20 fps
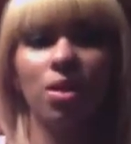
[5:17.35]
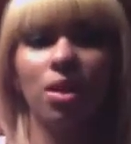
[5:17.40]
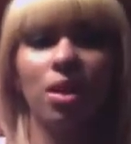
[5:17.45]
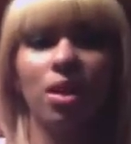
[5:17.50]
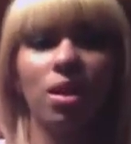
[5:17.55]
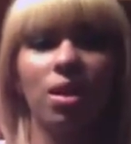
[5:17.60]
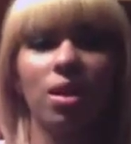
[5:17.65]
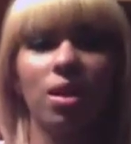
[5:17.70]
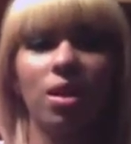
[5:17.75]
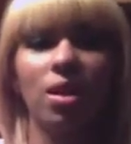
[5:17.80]

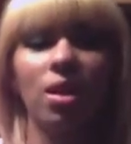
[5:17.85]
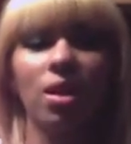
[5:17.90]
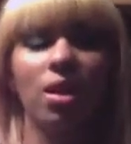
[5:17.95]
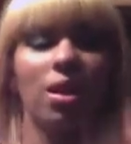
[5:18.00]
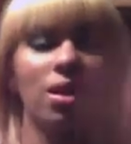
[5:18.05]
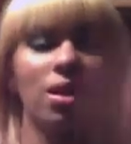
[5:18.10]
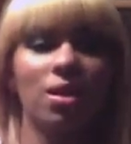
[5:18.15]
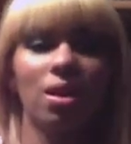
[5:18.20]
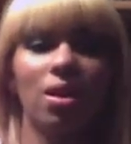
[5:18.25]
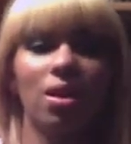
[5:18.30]
Like,
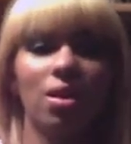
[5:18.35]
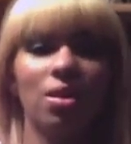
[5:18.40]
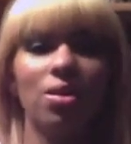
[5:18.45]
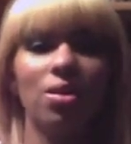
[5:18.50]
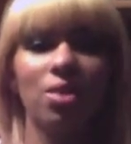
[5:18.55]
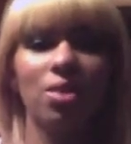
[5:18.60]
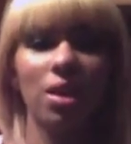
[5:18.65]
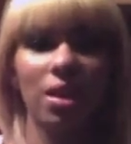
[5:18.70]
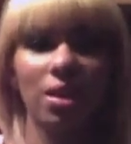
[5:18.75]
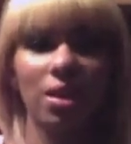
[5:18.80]
it's all to
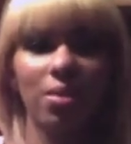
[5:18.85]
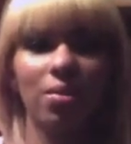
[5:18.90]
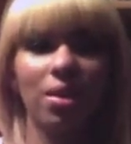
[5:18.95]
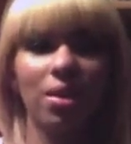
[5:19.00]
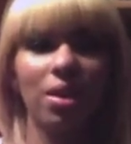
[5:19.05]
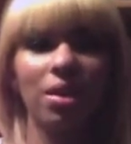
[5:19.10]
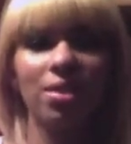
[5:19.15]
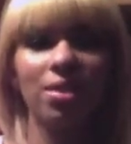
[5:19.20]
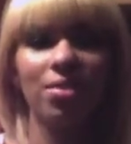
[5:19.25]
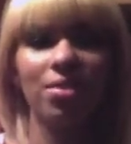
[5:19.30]
try to get
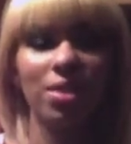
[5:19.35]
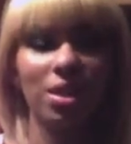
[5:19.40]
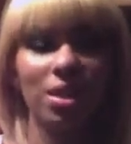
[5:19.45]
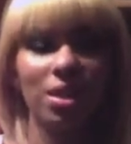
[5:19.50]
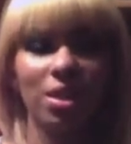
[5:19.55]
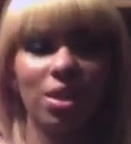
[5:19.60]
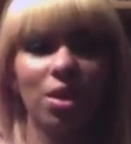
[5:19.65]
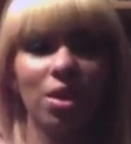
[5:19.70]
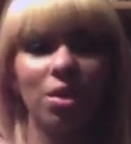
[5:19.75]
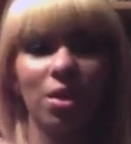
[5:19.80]
ratings for this
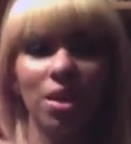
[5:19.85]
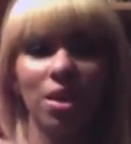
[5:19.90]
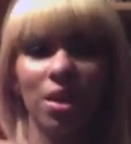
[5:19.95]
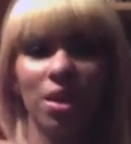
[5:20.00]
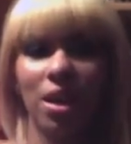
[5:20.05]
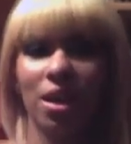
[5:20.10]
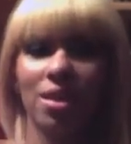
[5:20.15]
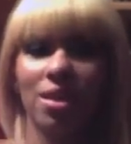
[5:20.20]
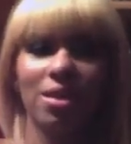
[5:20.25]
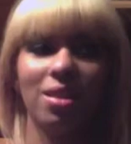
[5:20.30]
show, and
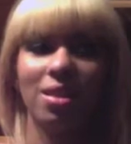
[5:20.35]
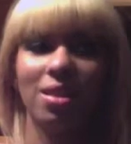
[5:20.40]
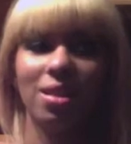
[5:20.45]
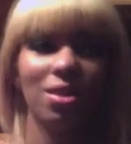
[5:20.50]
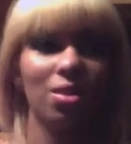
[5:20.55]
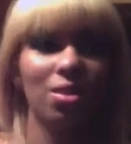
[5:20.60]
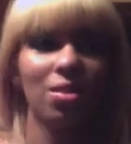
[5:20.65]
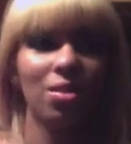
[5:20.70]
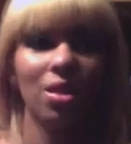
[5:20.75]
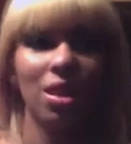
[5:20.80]
I just
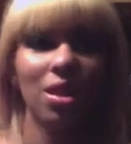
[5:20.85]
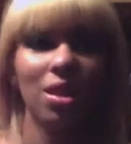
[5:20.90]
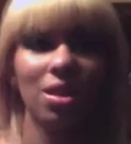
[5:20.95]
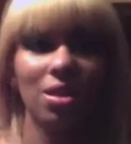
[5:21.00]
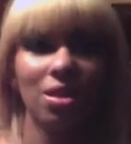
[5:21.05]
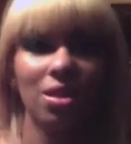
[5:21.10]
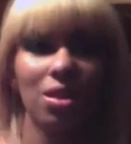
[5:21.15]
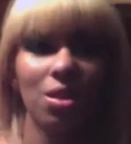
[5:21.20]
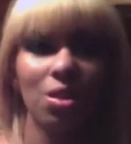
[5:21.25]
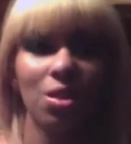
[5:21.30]
don't think it's
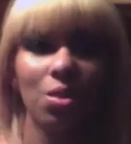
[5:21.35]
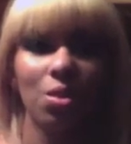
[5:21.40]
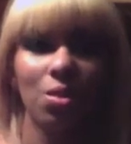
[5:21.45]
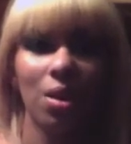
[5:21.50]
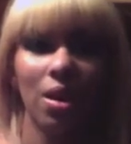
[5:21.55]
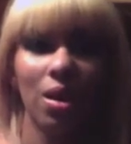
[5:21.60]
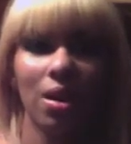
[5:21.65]
going to do well.